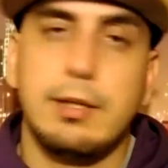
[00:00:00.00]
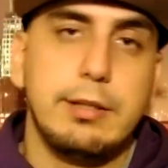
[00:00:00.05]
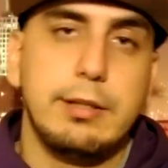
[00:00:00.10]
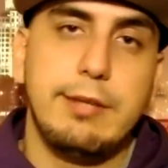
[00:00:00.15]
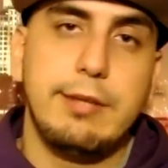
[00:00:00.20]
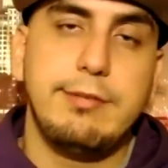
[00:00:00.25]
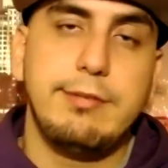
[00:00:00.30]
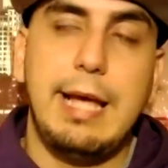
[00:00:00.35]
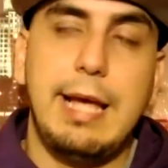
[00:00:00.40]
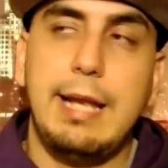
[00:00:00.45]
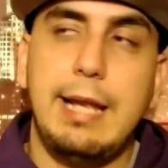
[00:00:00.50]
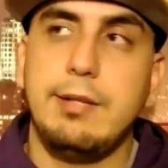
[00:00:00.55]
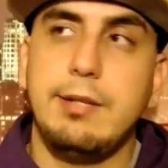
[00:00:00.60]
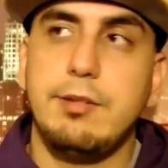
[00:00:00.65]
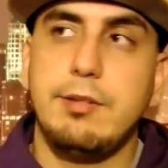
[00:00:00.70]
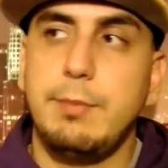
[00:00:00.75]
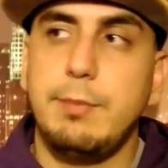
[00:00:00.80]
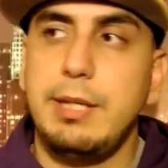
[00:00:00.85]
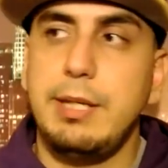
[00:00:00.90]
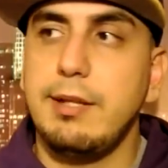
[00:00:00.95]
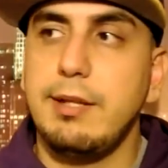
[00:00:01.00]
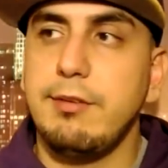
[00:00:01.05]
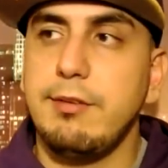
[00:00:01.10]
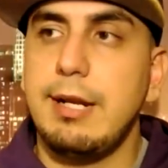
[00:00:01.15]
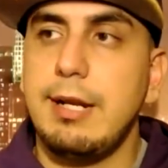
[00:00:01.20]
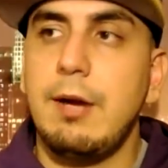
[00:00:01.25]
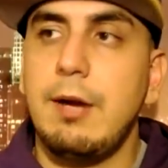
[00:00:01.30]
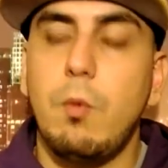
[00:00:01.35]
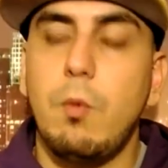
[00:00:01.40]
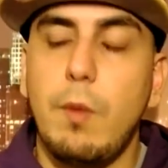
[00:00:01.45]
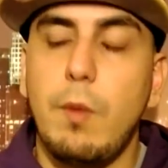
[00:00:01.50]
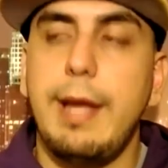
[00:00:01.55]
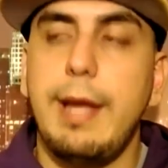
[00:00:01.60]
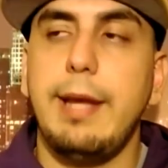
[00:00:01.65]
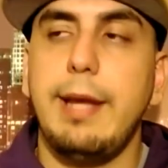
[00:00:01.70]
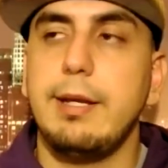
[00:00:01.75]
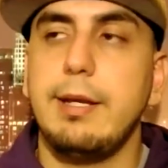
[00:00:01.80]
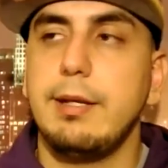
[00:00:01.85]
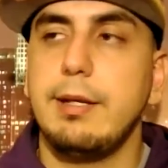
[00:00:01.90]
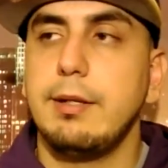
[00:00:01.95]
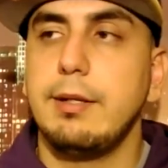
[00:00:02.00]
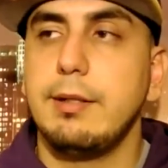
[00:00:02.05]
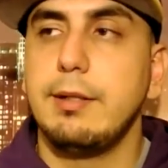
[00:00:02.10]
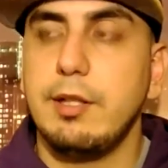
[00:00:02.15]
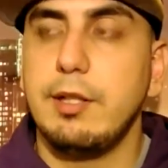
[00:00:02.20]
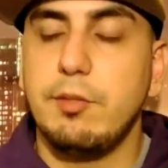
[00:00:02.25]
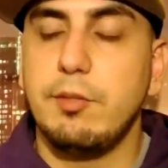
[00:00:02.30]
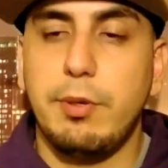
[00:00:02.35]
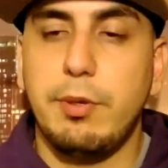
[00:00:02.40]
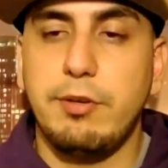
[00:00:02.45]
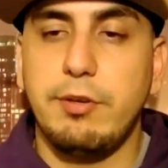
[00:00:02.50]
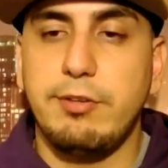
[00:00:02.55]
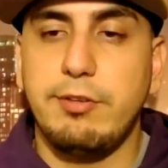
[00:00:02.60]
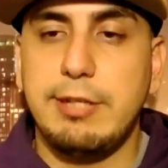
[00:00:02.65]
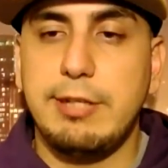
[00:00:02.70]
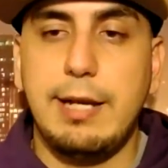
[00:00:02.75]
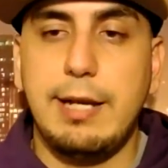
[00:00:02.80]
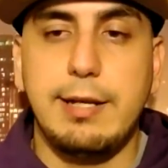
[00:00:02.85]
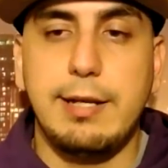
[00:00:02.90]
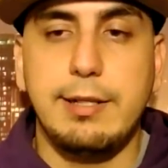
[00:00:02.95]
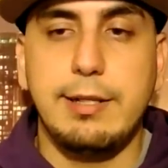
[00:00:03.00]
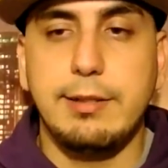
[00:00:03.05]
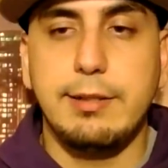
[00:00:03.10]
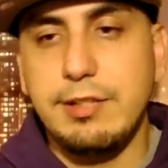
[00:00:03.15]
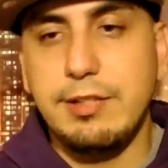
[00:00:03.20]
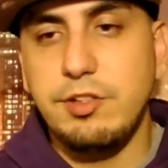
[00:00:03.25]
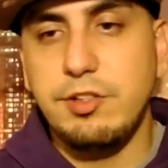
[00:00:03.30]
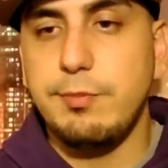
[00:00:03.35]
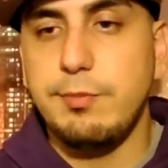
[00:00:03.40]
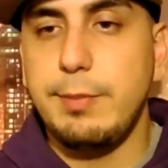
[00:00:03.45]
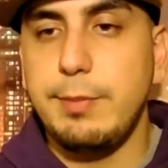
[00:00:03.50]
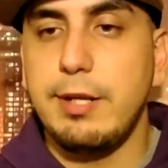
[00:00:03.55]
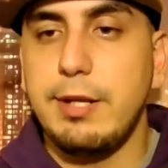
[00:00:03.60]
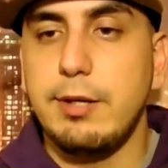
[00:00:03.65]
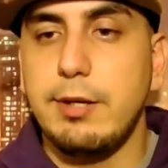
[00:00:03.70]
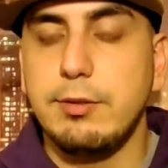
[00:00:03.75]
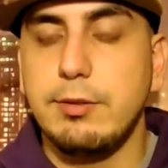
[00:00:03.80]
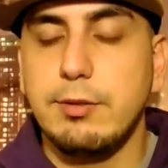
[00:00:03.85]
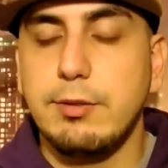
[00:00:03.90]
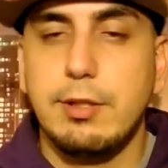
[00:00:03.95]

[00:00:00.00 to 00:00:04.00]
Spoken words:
His talent, to me, doesn't outweigh his personality. That's just me, though.